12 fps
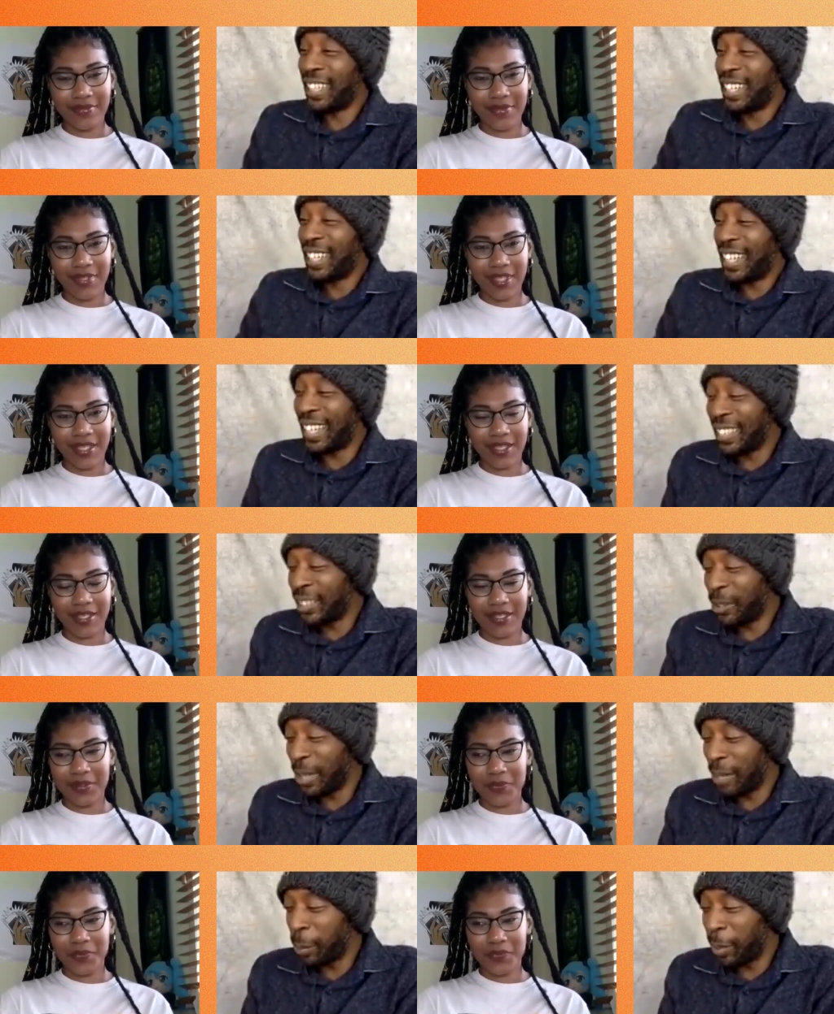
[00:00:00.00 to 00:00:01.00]
Speaker 1: and
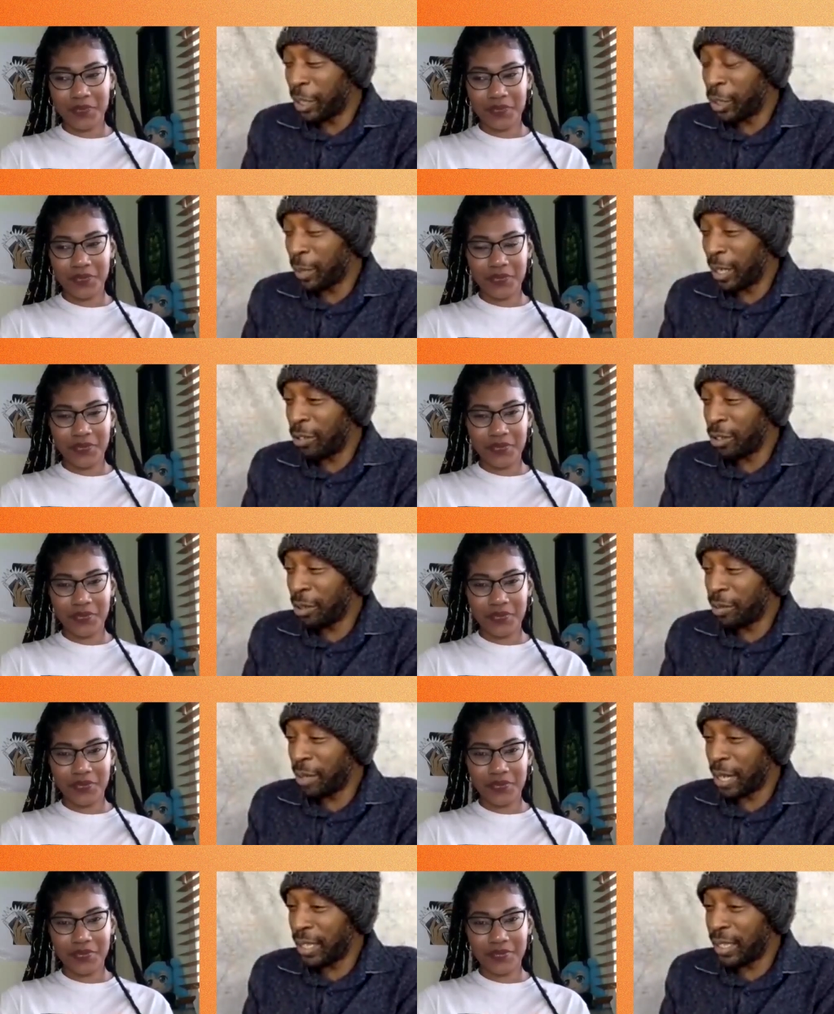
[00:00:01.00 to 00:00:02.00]
you have a big smile on your
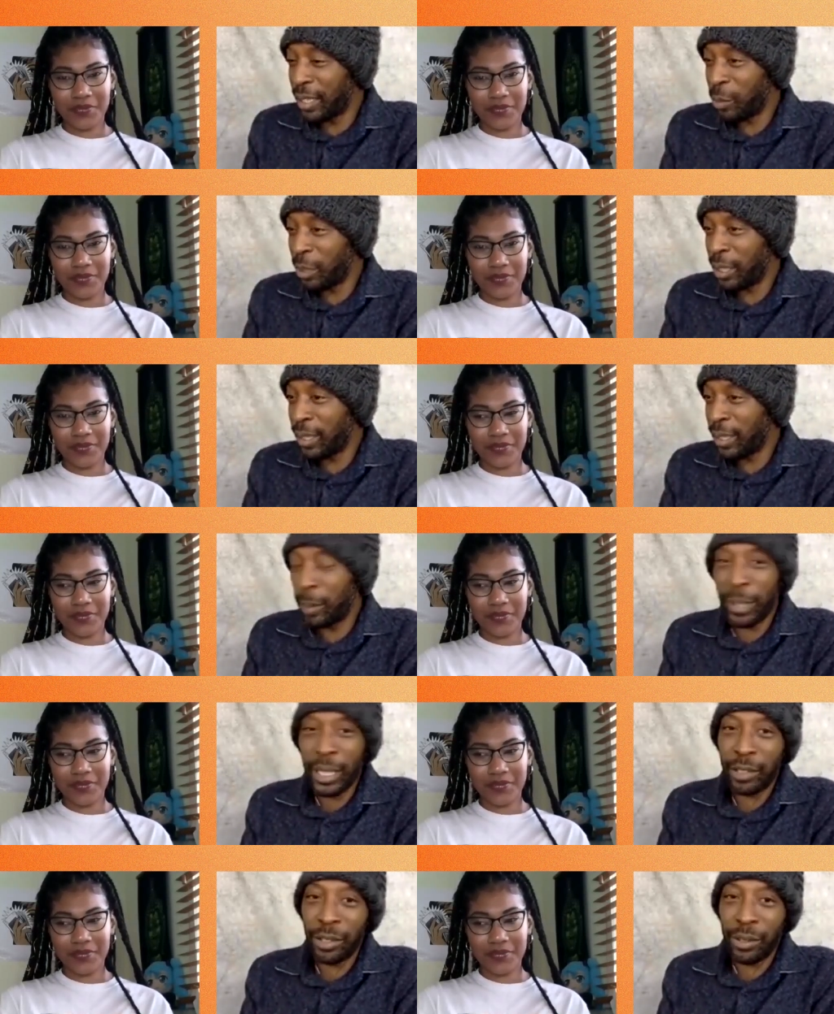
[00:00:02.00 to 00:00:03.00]
face, and then within ten
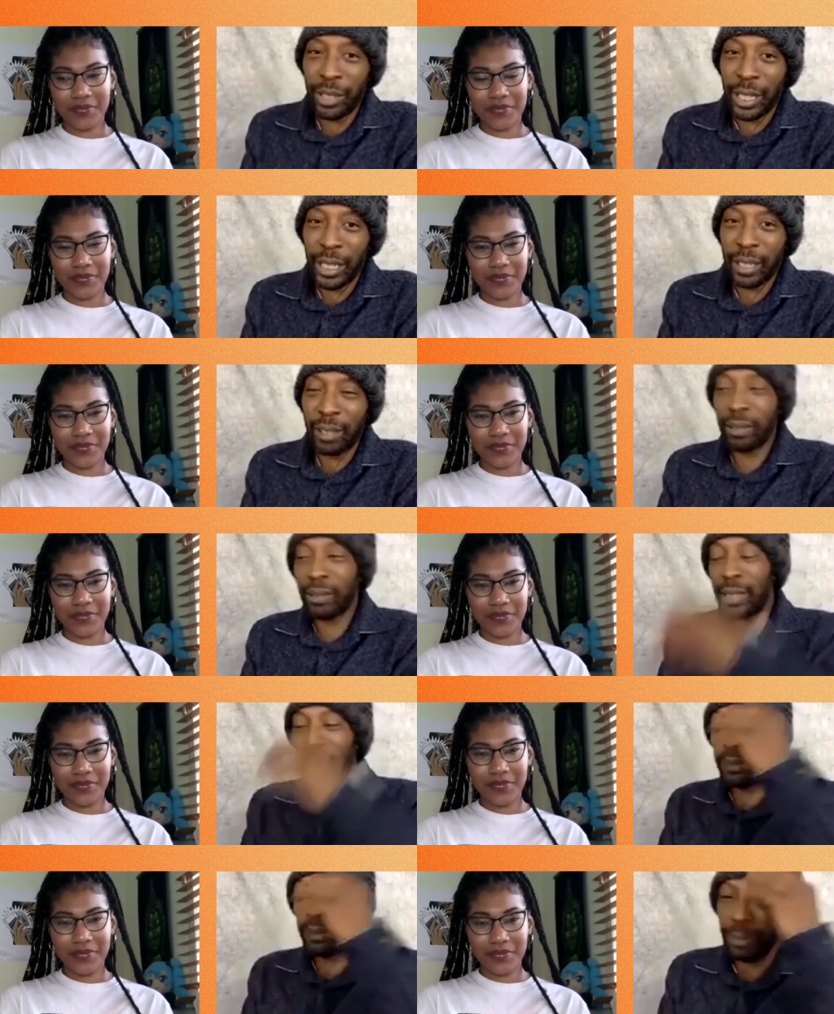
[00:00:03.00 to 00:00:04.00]
minutes, you think, oh
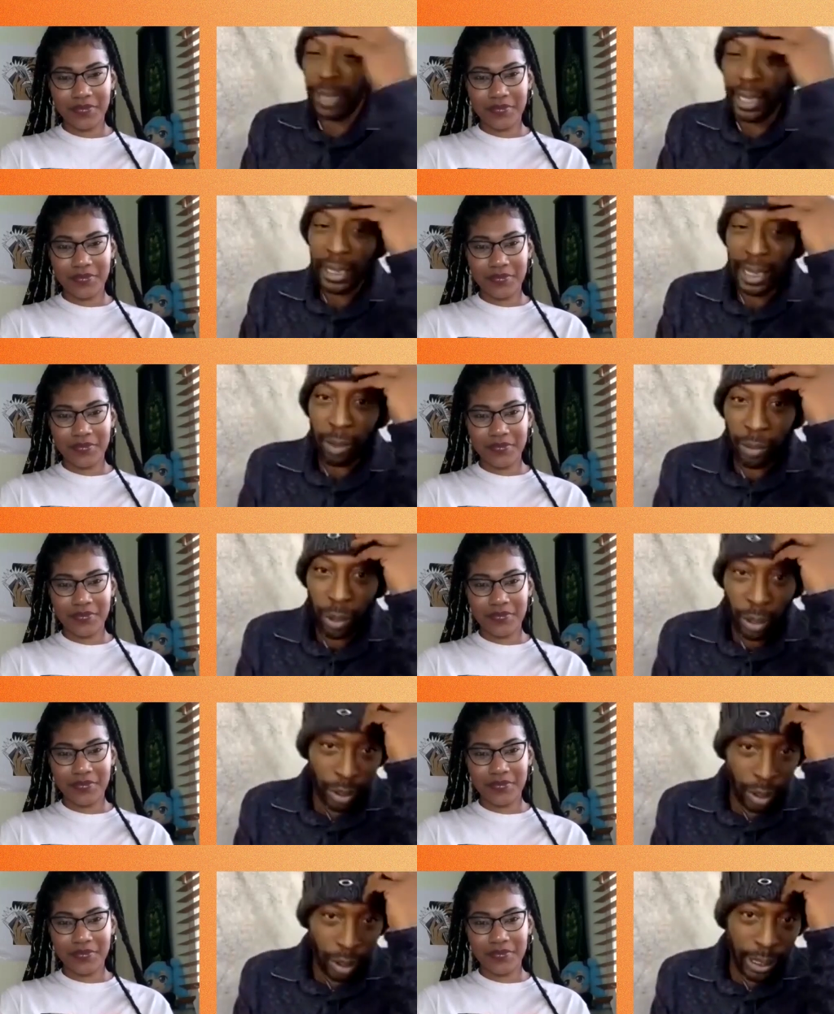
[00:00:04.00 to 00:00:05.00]
man, now I've got
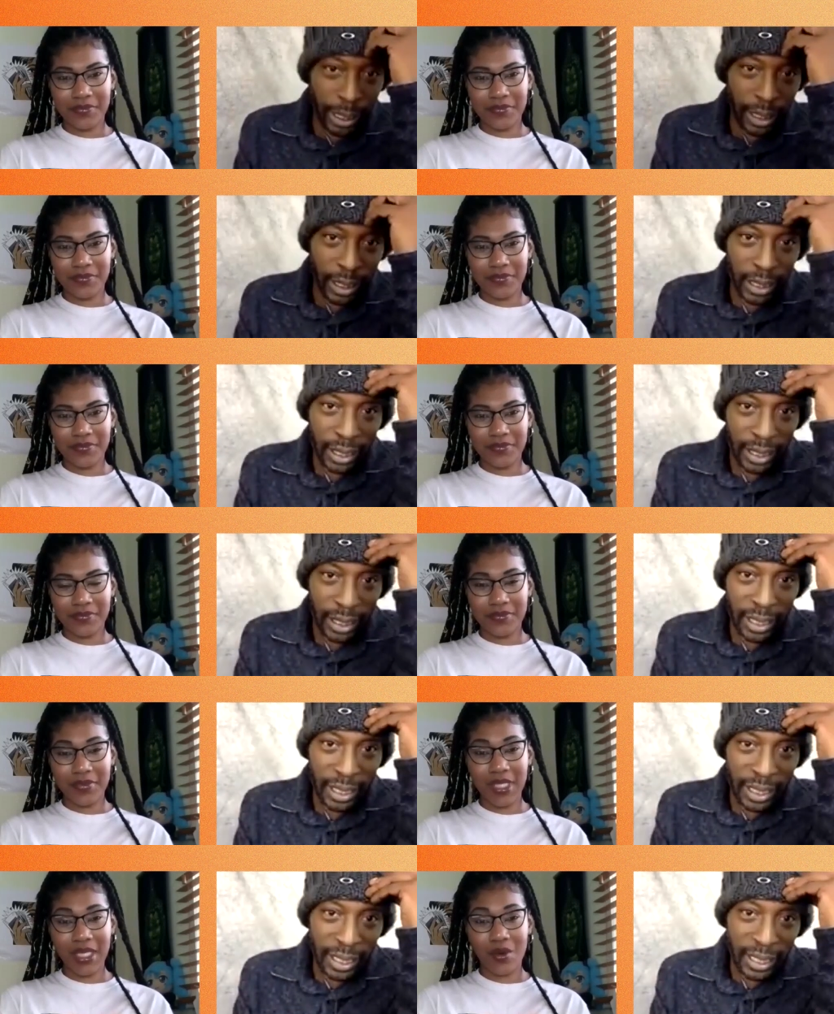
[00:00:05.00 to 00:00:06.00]
to do it.
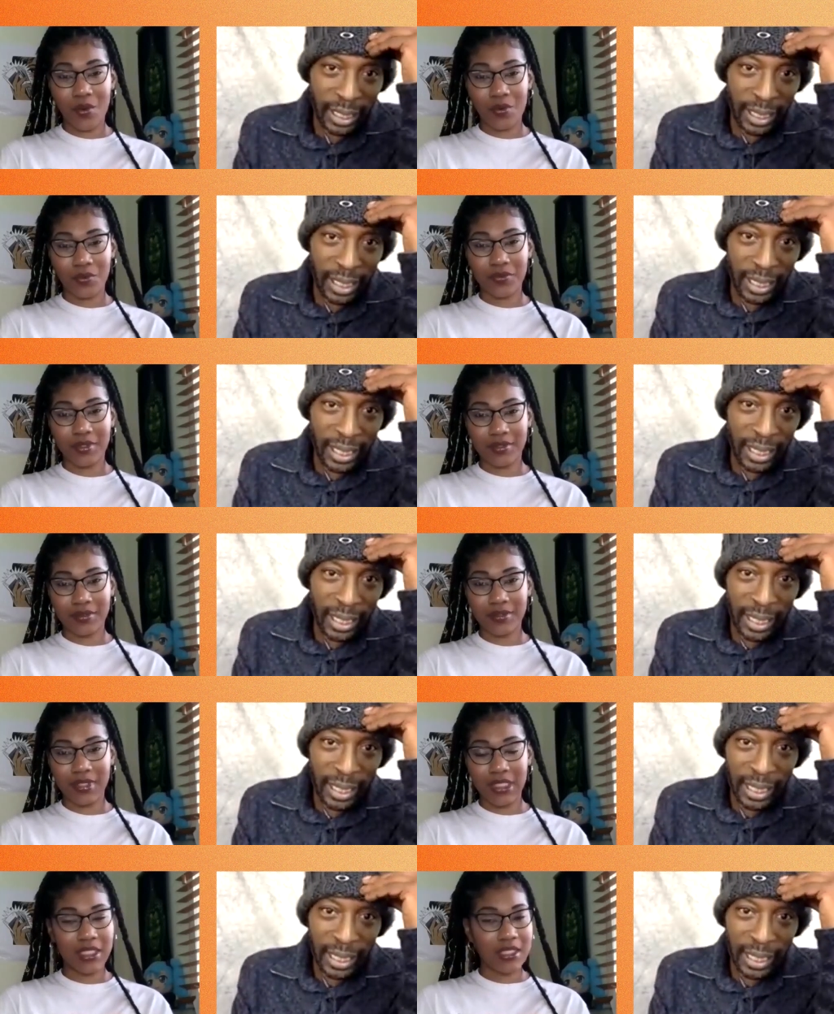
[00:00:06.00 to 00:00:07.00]
Speaker 2: Mm.
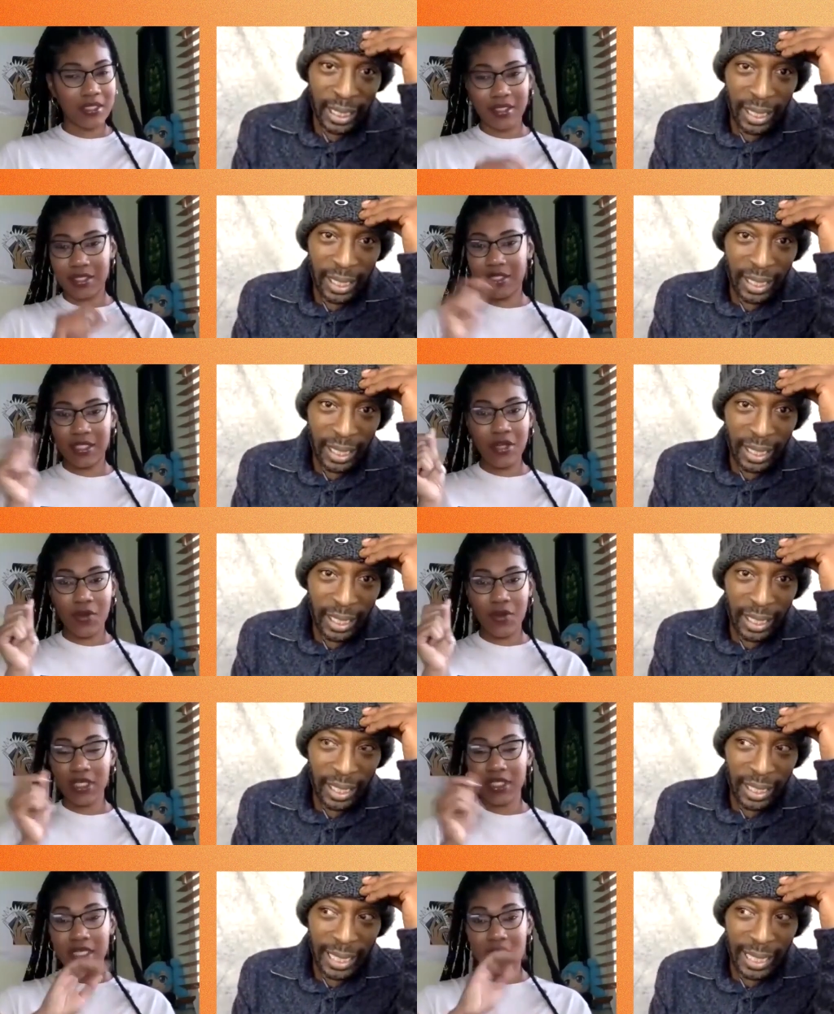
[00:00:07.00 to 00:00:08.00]
Serious.